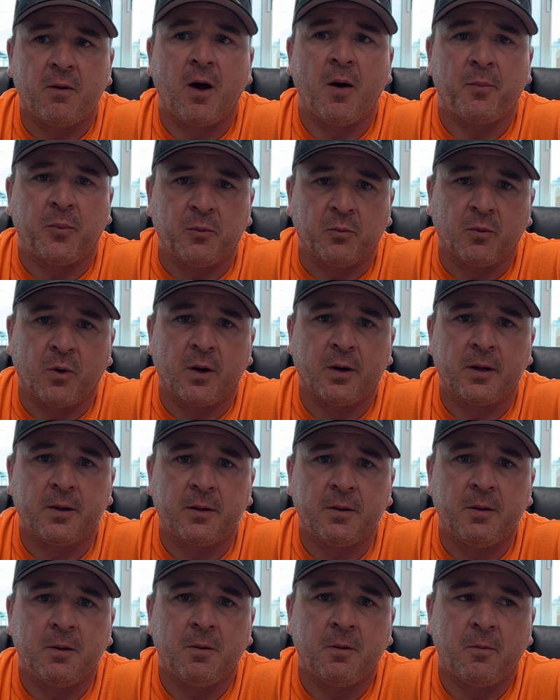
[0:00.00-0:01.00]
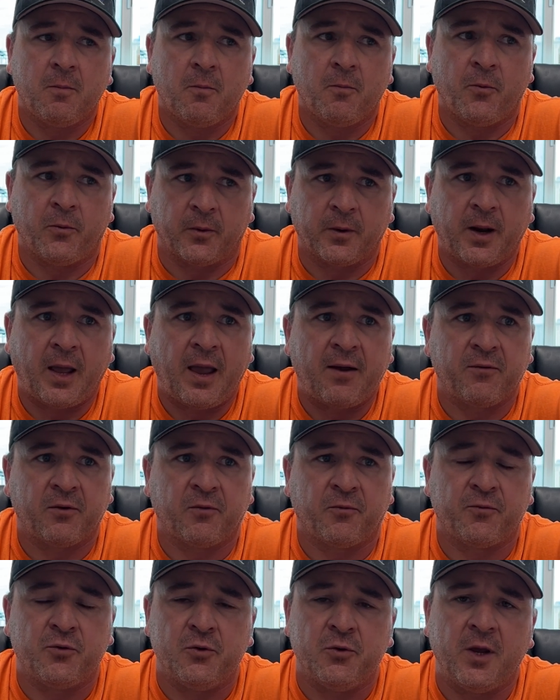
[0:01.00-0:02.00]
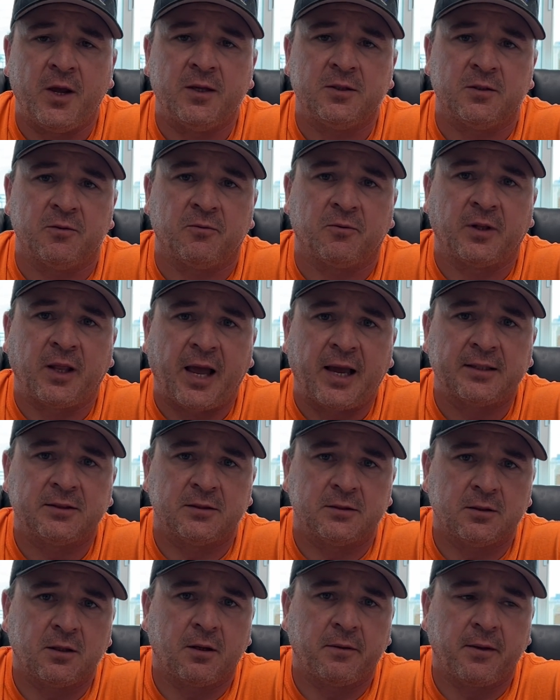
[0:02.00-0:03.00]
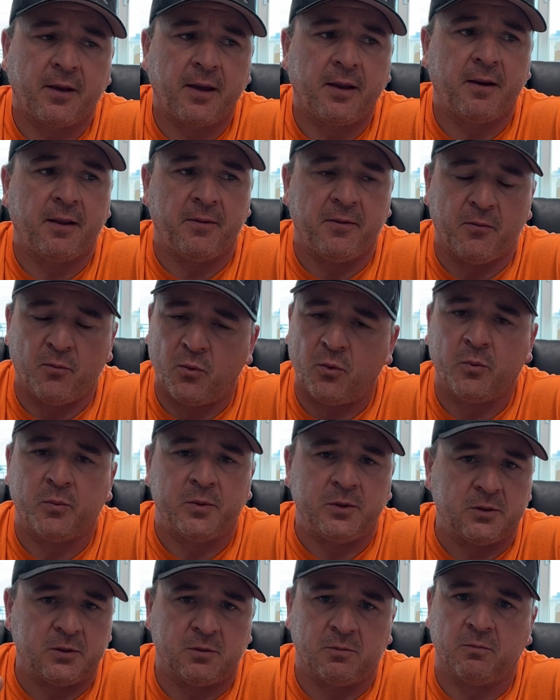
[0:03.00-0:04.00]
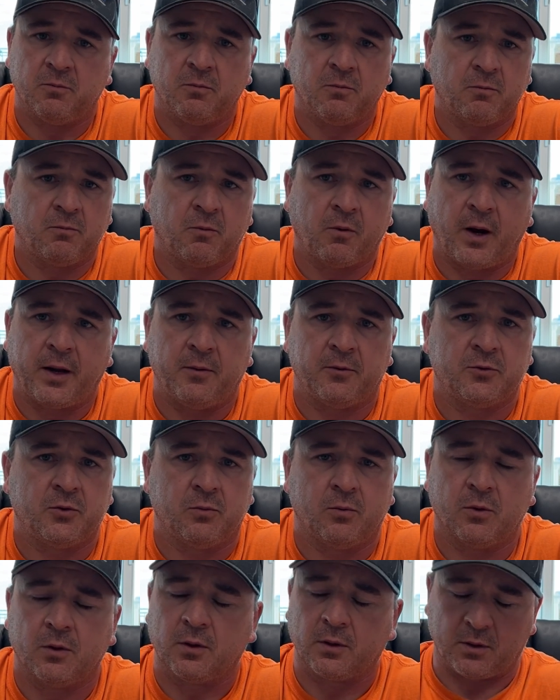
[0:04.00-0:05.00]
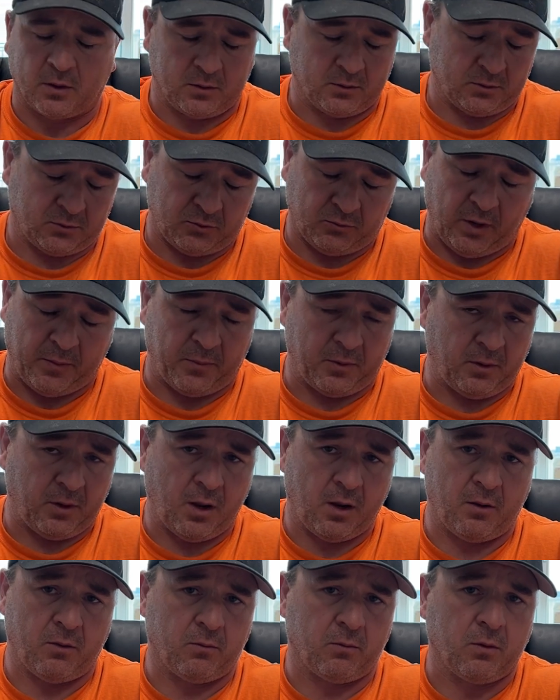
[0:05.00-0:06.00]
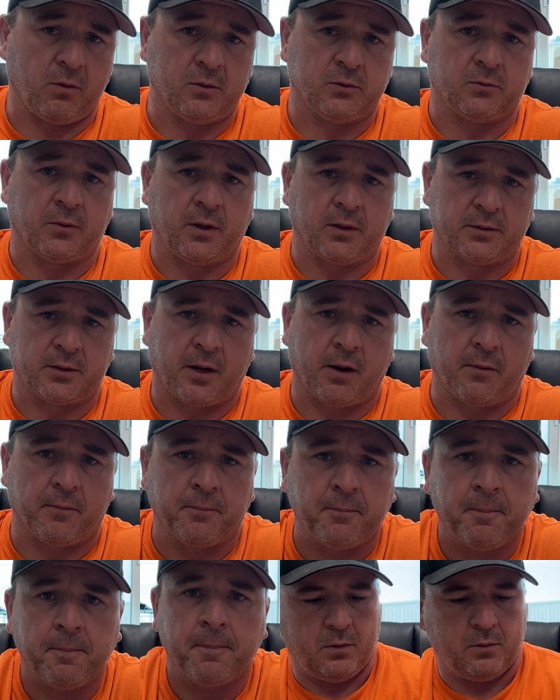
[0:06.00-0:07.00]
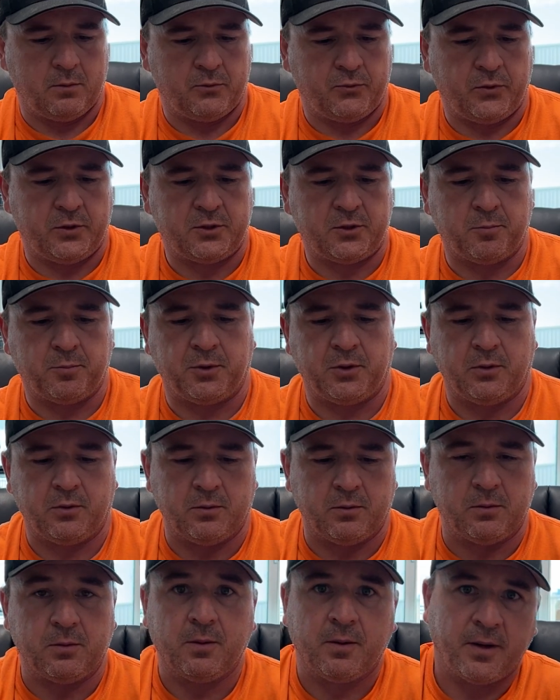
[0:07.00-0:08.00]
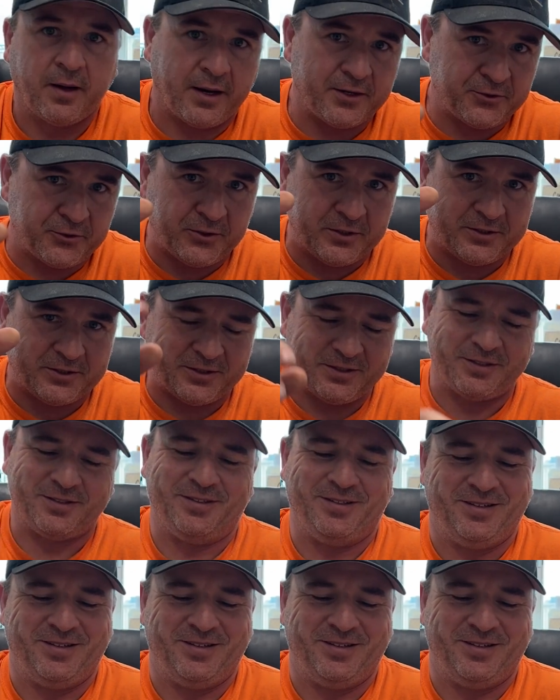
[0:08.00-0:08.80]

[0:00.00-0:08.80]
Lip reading: up and running, we're gonna have a few days of classes on that, and then we'll be right to work on striping a lot of the roads around town. Teresa Blue. Hi, Teresa.